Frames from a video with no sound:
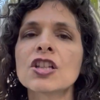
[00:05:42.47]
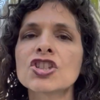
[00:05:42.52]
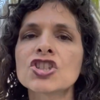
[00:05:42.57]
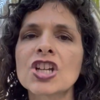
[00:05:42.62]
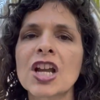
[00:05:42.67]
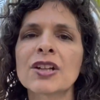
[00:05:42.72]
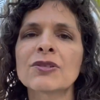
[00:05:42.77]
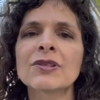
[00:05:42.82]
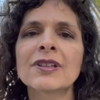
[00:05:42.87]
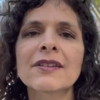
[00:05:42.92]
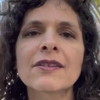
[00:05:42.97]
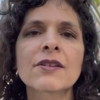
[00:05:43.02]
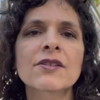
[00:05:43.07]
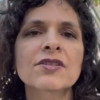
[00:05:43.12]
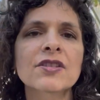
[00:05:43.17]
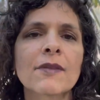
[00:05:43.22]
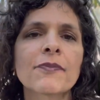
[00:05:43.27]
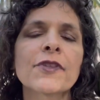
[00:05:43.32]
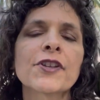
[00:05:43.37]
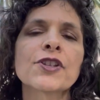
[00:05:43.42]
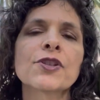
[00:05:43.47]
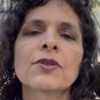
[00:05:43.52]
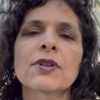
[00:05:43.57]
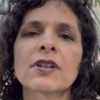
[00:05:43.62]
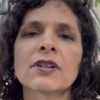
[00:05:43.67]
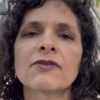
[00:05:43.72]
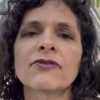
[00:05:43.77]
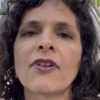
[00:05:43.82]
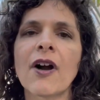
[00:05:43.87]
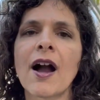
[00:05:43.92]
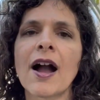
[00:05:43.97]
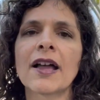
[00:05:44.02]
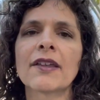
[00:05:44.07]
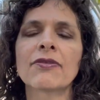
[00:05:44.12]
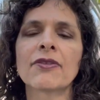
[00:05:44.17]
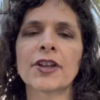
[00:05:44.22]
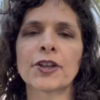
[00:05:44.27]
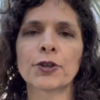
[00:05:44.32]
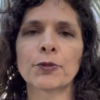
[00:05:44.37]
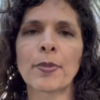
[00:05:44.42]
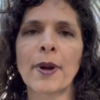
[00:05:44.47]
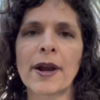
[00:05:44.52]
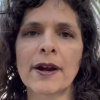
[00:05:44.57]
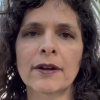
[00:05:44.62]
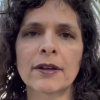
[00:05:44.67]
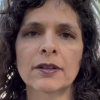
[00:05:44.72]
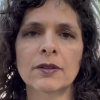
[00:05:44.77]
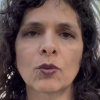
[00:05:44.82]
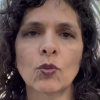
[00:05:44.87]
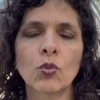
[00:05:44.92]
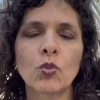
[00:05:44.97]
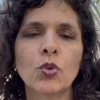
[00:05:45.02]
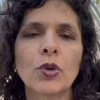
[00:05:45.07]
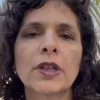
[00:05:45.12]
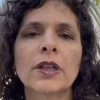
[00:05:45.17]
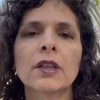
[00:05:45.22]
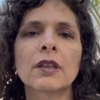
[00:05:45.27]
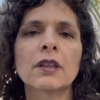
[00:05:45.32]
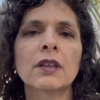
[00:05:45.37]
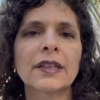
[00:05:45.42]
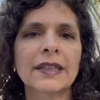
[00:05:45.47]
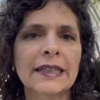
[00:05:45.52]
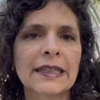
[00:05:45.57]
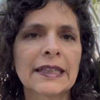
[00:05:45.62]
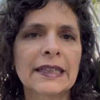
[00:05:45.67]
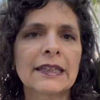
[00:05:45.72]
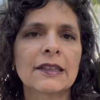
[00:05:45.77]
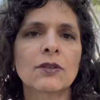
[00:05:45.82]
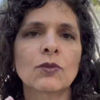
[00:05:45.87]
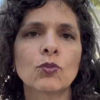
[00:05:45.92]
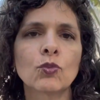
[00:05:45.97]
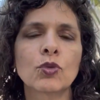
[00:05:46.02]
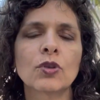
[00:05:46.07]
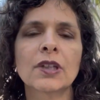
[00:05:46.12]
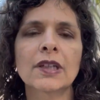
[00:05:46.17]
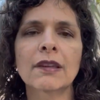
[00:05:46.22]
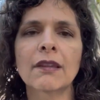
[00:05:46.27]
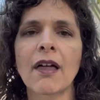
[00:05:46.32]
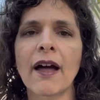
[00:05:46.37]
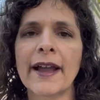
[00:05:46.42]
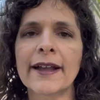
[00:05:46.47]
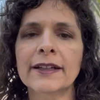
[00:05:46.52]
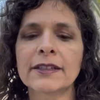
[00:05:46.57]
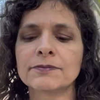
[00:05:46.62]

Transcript: Generally, there's something you can find that your parrot will eat, would like.